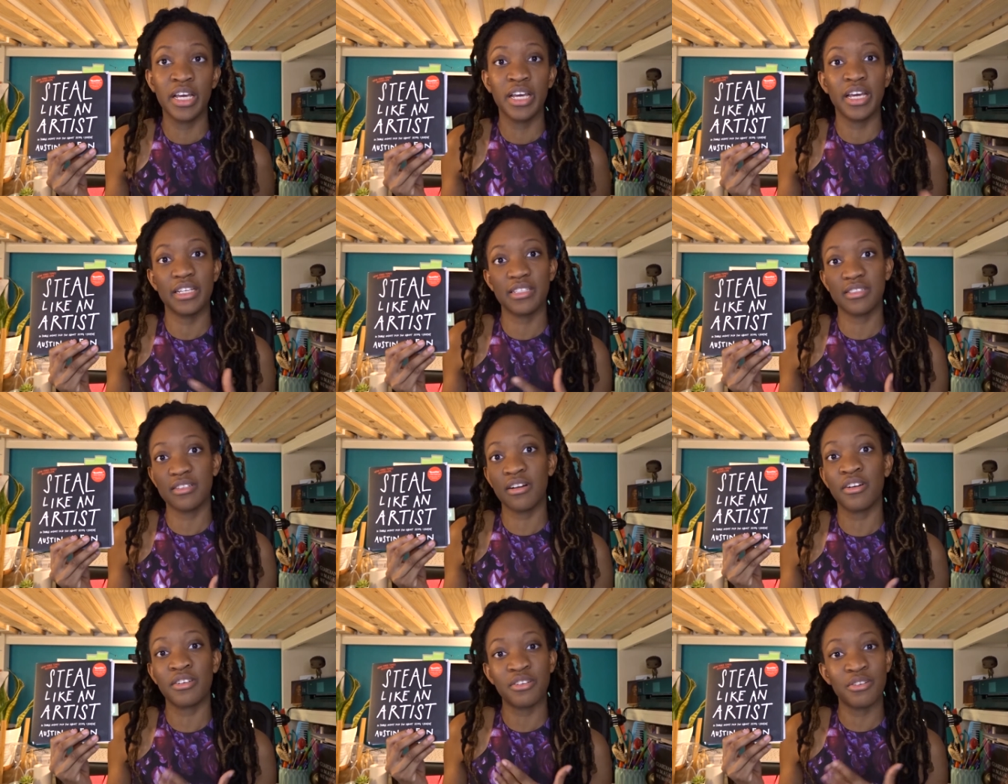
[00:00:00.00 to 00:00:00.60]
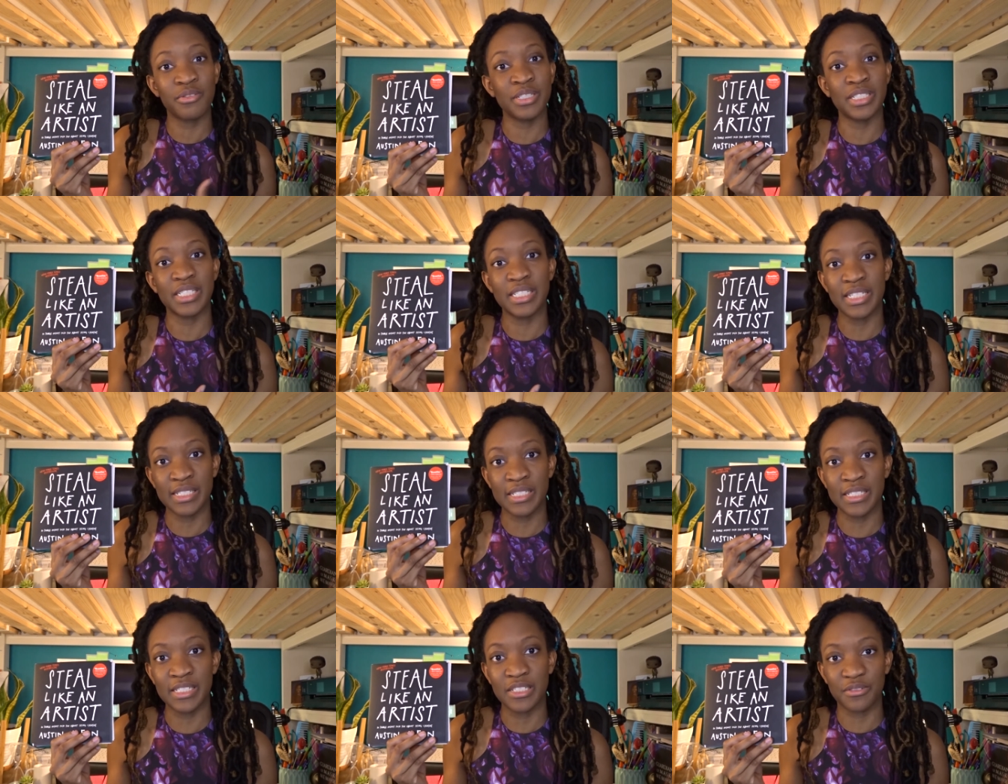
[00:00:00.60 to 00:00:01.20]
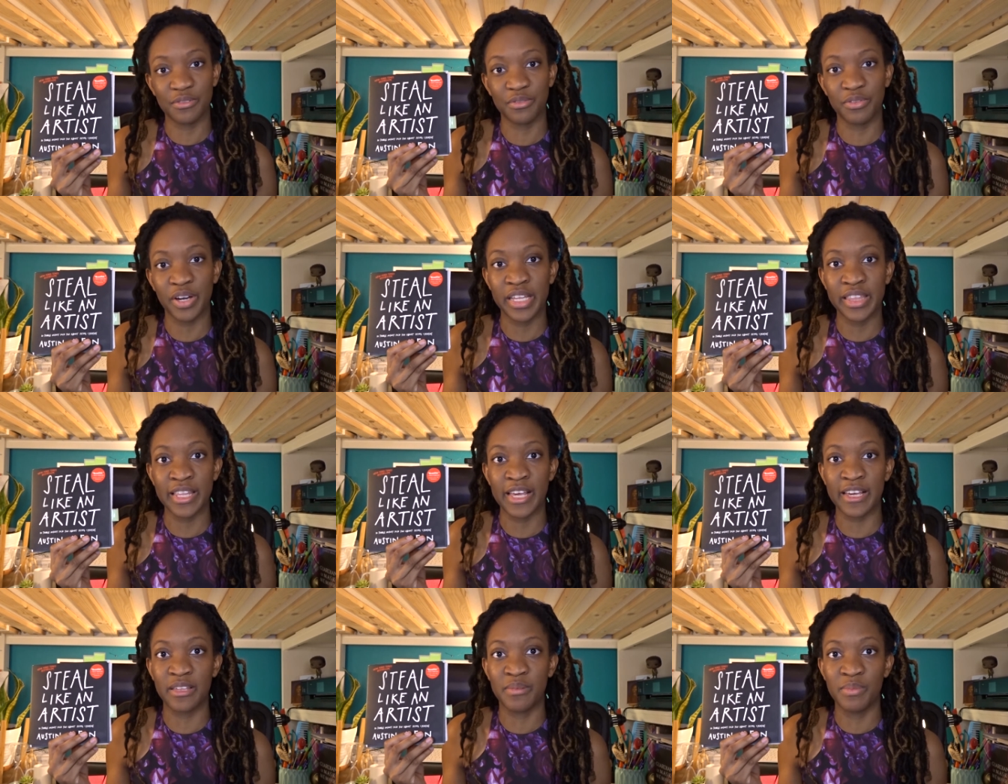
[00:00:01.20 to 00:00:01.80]
It's not always easy to
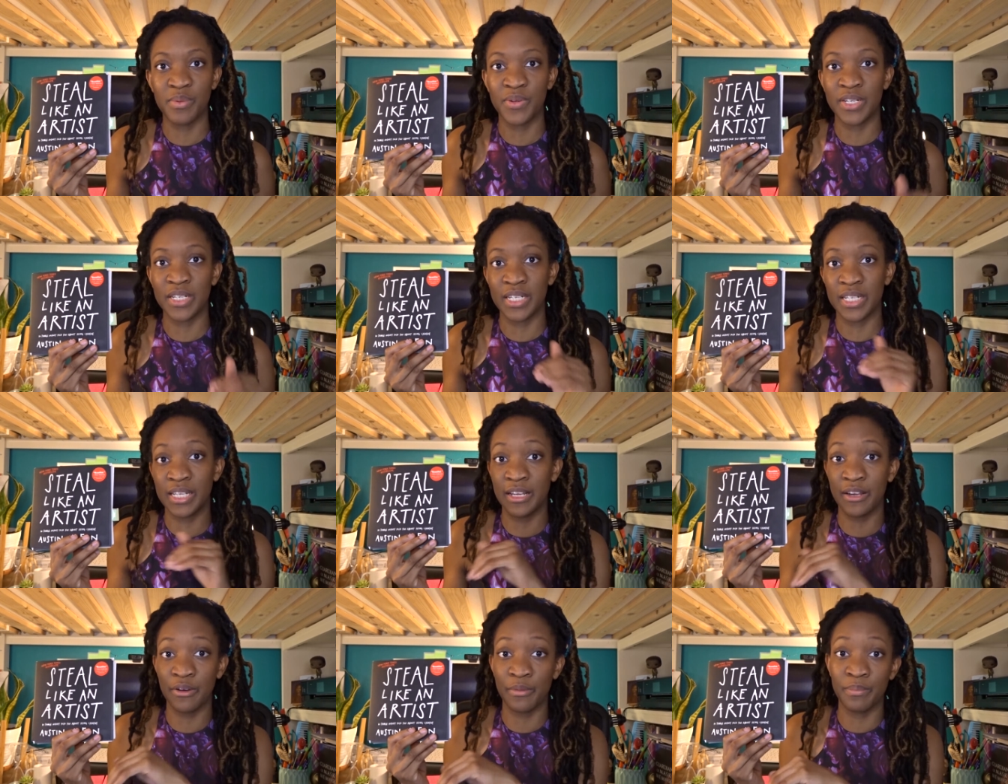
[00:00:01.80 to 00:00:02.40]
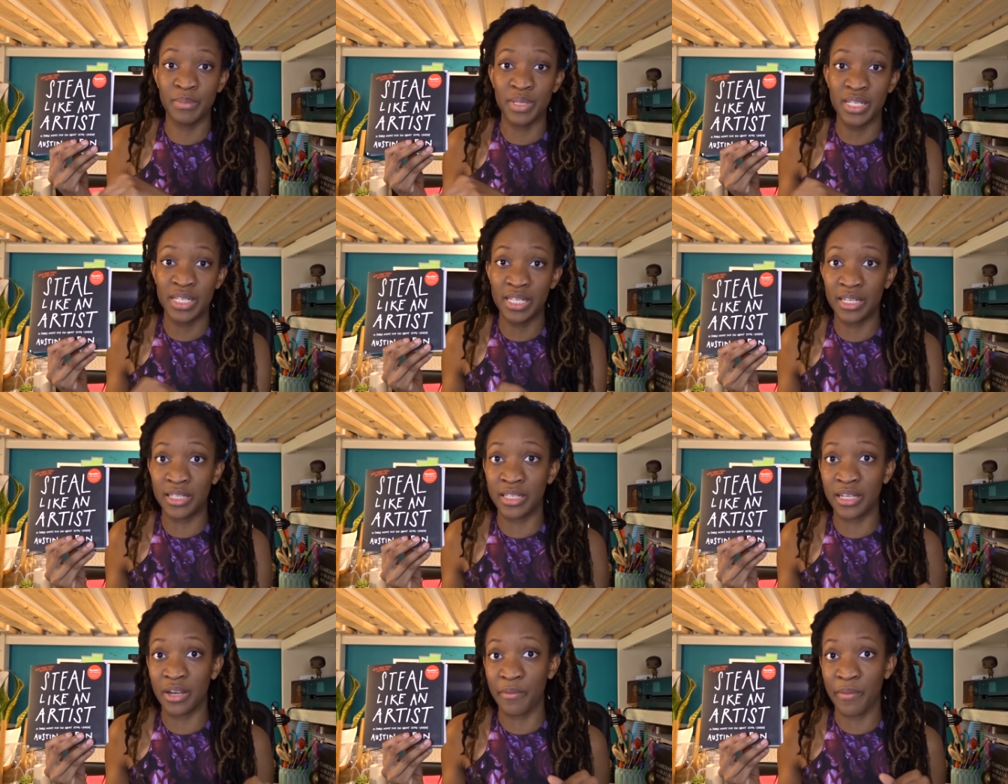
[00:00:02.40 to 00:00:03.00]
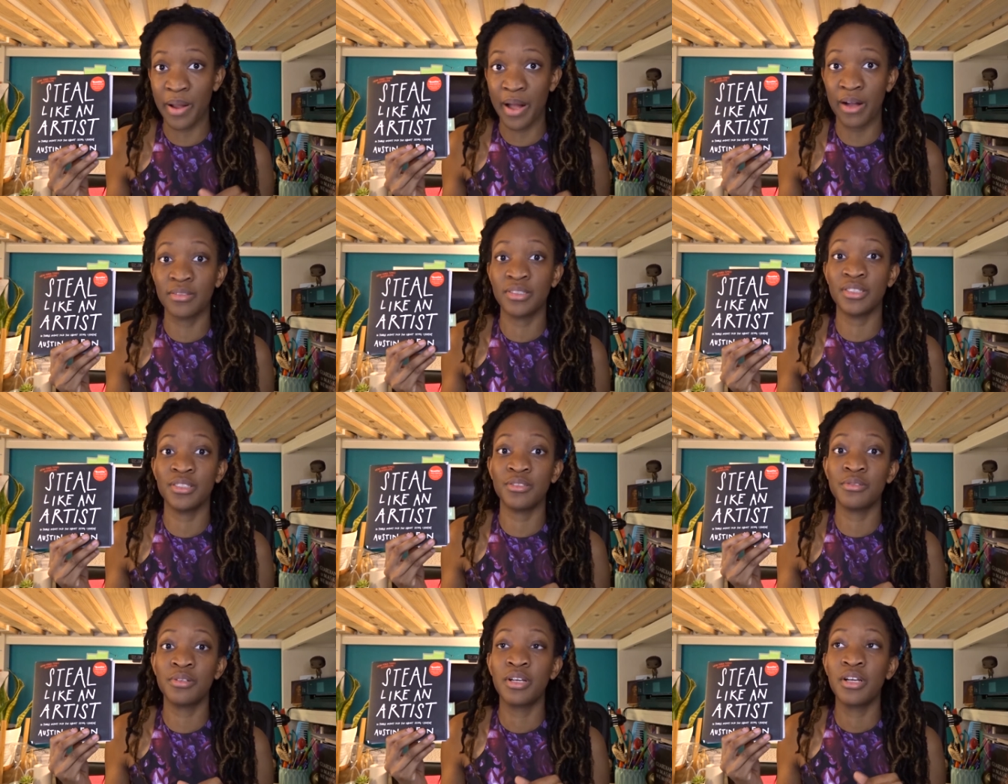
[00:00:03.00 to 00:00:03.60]
find that community immediately around
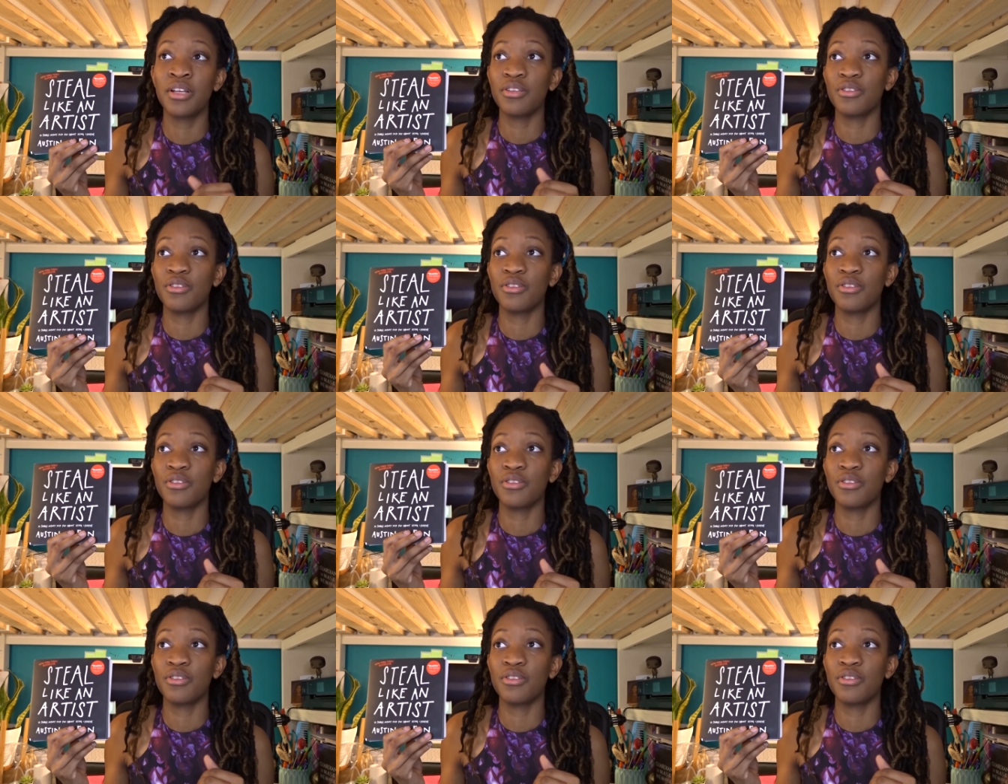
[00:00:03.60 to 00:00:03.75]
you.